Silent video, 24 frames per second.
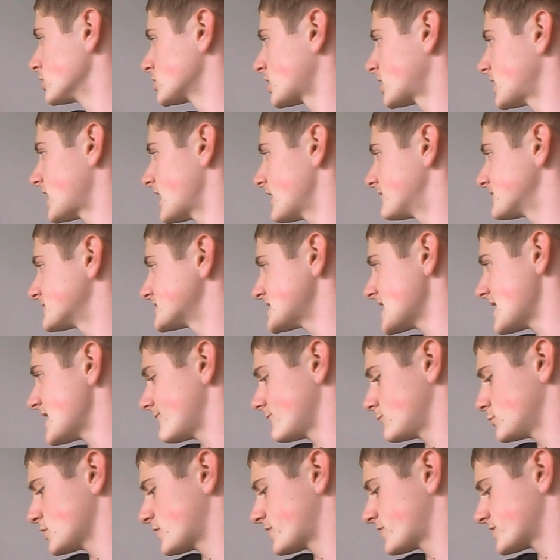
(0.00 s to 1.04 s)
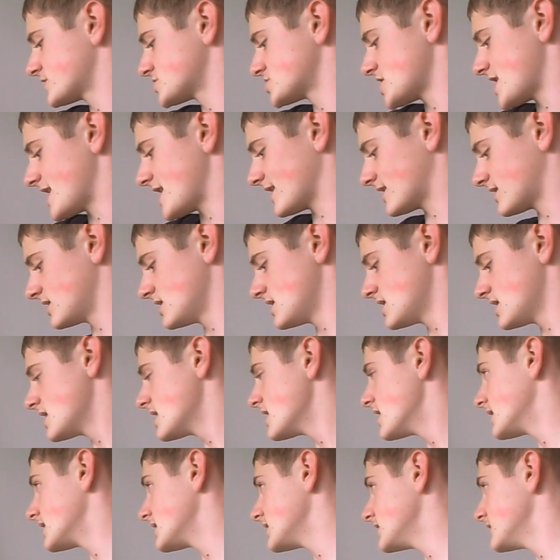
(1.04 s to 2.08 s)
on f7 with check.
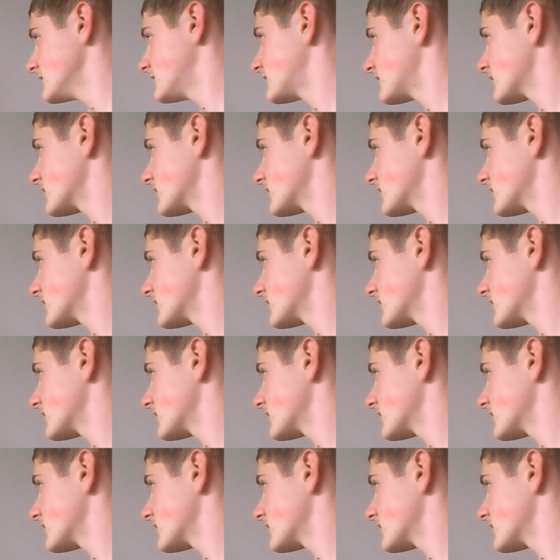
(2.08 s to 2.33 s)
If